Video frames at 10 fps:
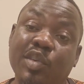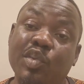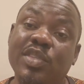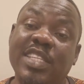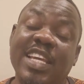it
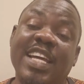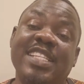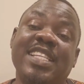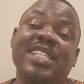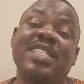goes there
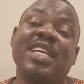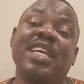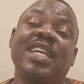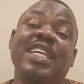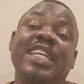and starts
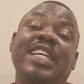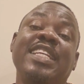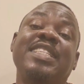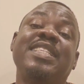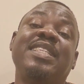
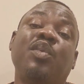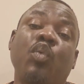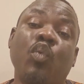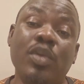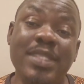increasing
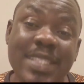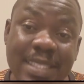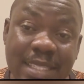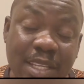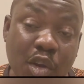the
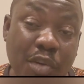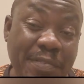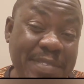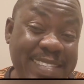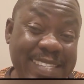quantity
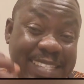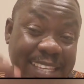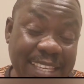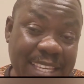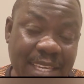of
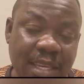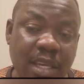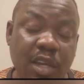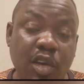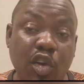zinc
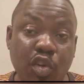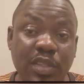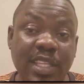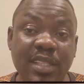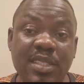
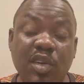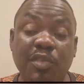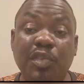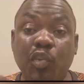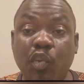content
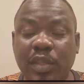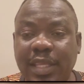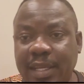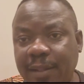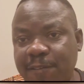of the
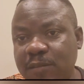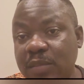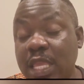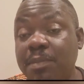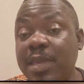water,
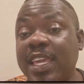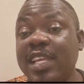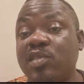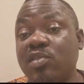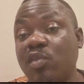it may
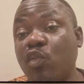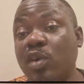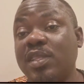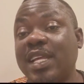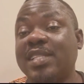get to the
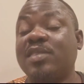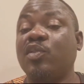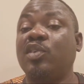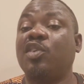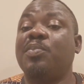one that
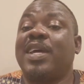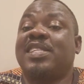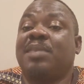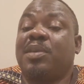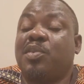will not be
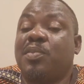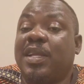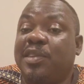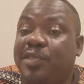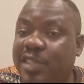acceptable
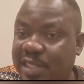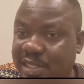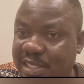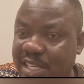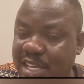by the
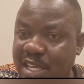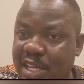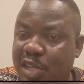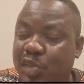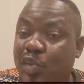fishes.
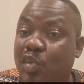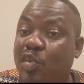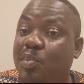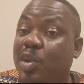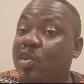
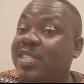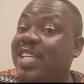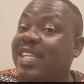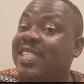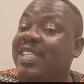So because
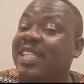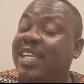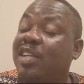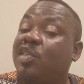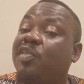they are still
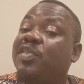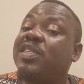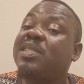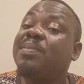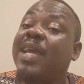there, your
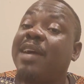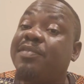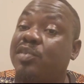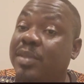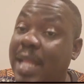fishes may
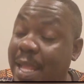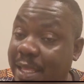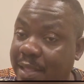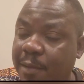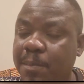have to die.